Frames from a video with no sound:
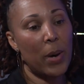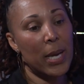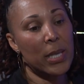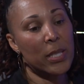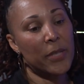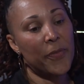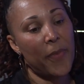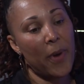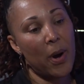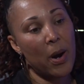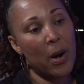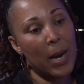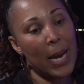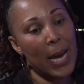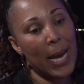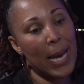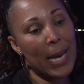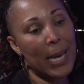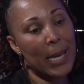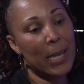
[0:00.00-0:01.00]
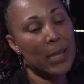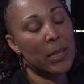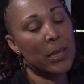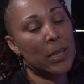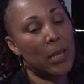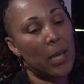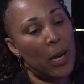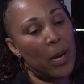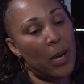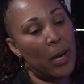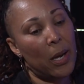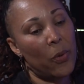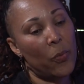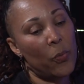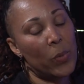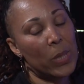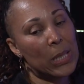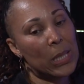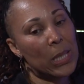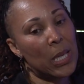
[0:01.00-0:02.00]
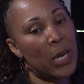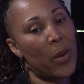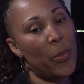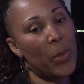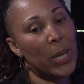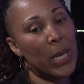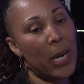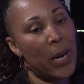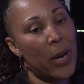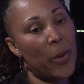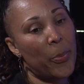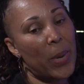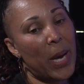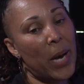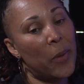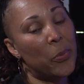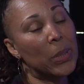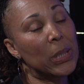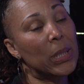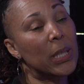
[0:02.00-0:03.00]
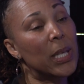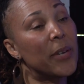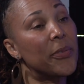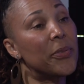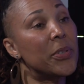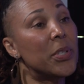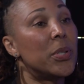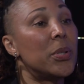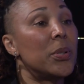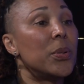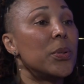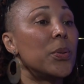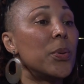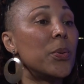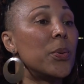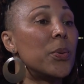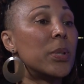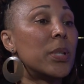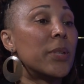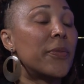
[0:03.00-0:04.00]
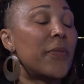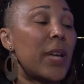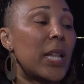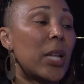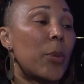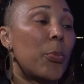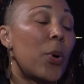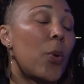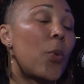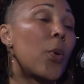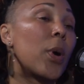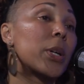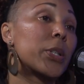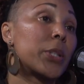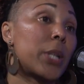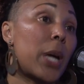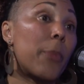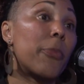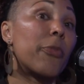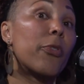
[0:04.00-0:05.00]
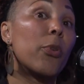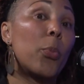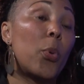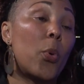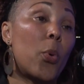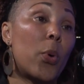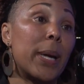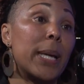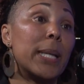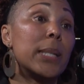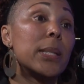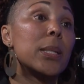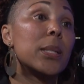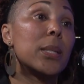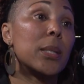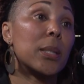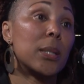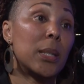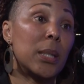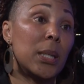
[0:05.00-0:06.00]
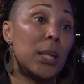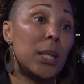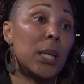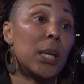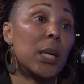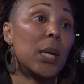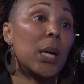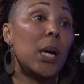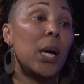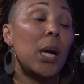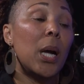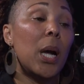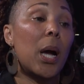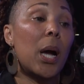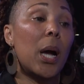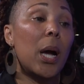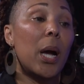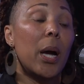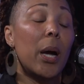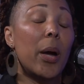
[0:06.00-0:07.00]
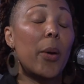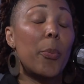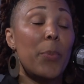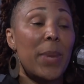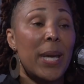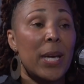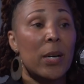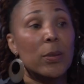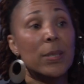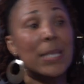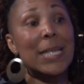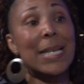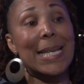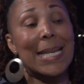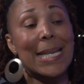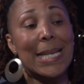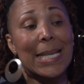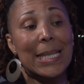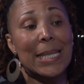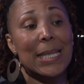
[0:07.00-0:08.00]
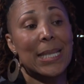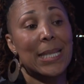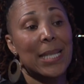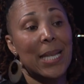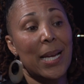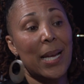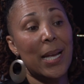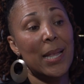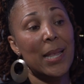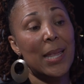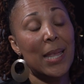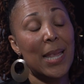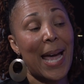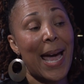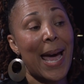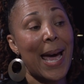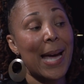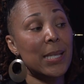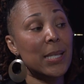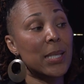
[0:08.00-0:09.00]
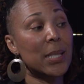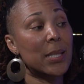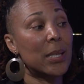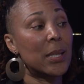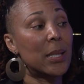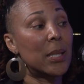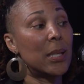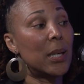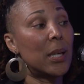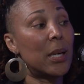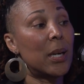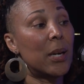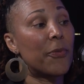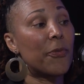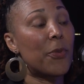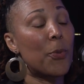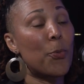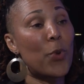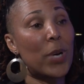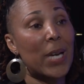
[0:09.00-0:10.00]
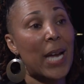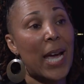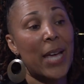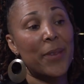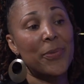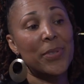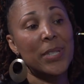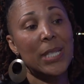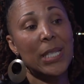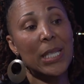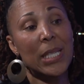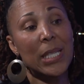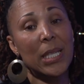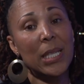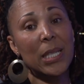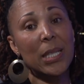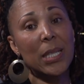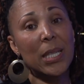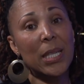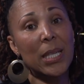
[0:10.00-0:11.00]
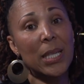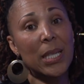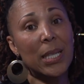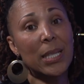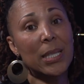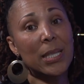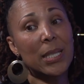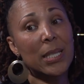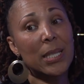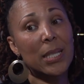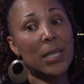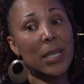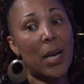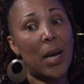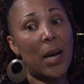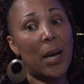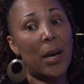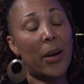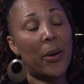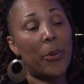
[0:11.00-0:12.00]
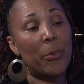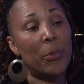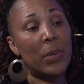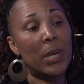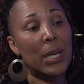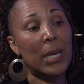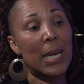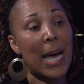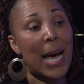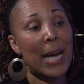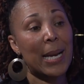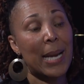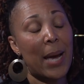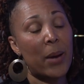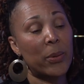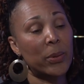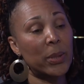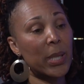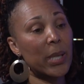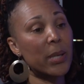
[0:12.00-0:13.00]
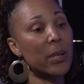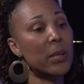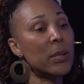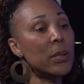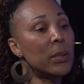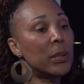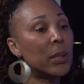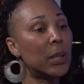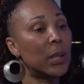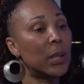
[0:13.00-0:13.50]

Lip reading: as far as what's coming up, I would love to develop a workshop for boys, male teens, that from what I have seen is not out there.